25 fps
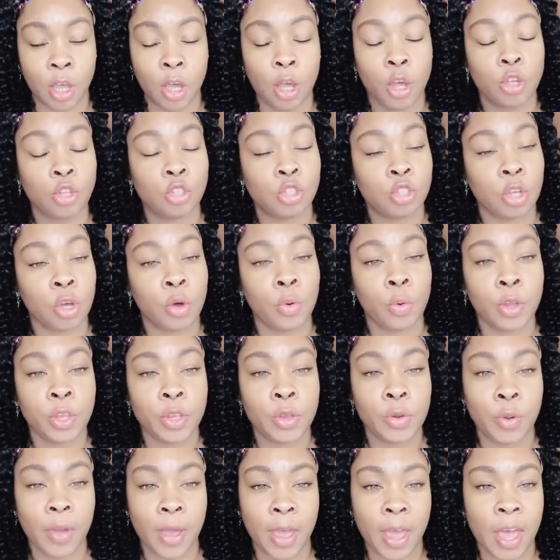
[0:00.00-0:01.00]
So when you
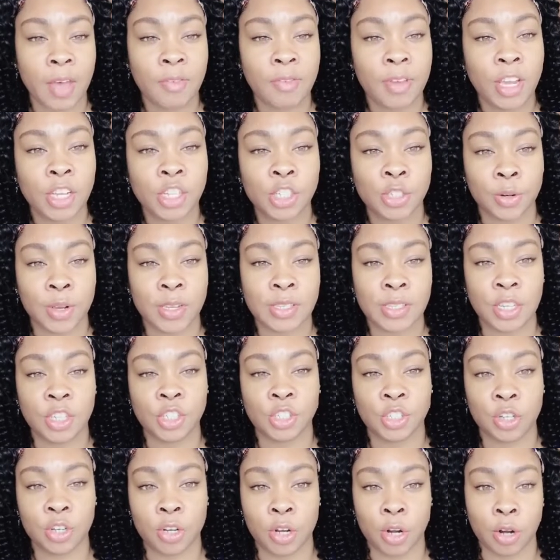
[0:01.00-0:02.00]
have a
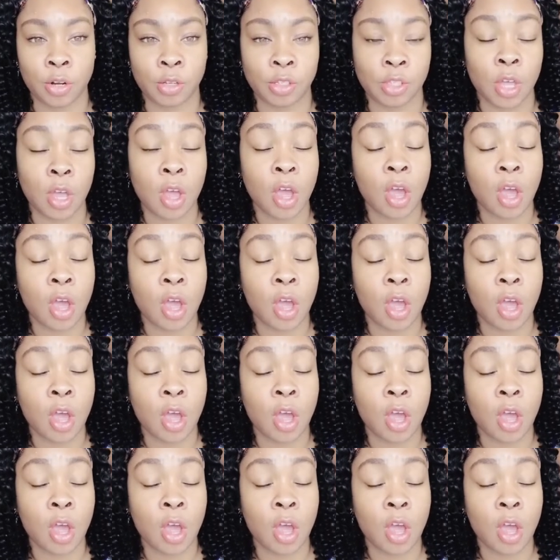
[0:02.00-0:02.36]
transition nurse,